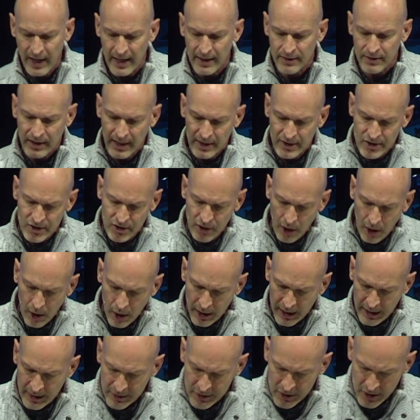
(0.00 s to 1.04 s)
that. They
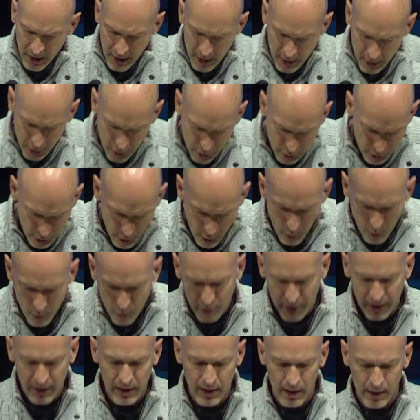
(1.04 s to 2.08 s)
saw his
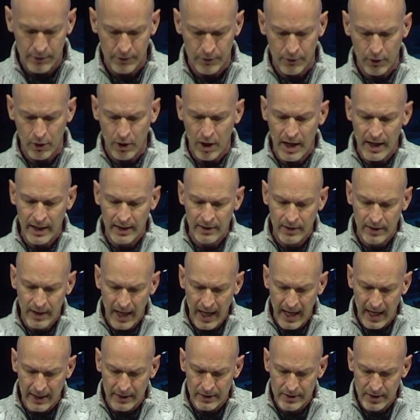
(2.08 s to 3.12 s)
glory, underline
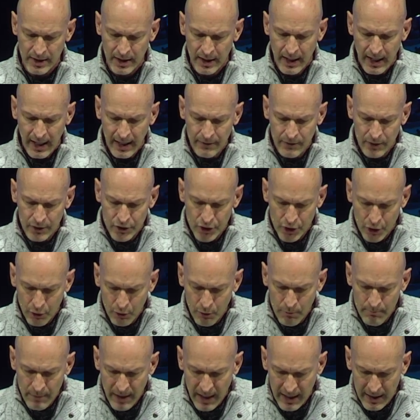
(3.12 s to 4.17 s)
that. And the
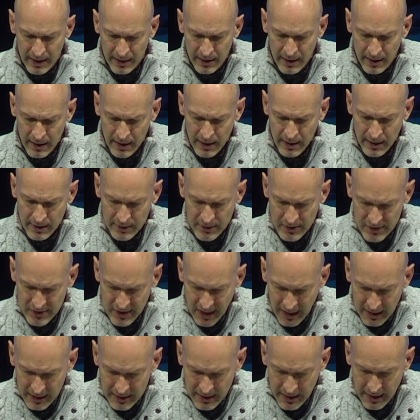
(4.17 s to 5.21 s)
two men
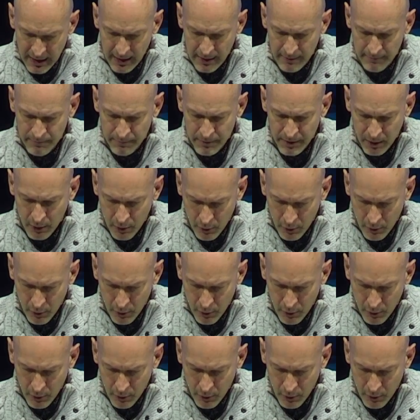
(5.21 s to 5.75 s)
standing